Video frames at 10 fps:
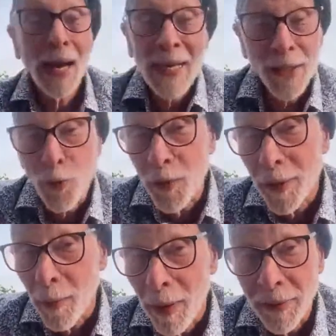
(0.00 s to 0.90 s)
I can't do
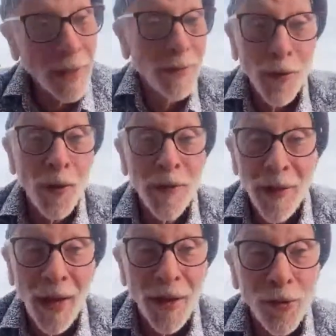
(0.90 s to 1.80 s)
anything about that. The only
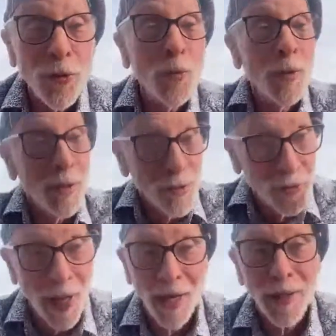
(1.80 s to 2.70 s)
thing I can do
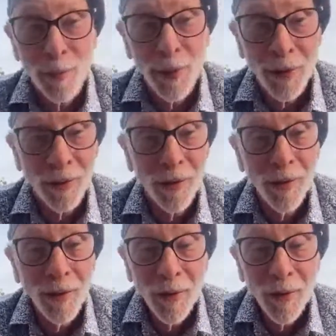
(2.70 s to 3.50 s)
is document